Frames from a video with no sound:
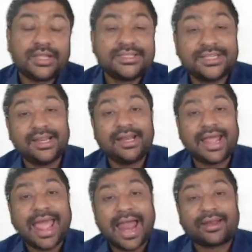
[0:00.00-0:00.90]
serum
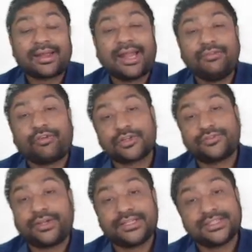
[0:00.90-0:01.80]
alkaline
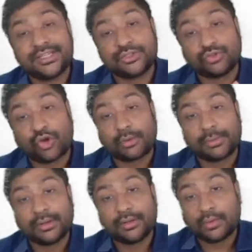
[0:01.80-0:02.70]
phosphatase is normal.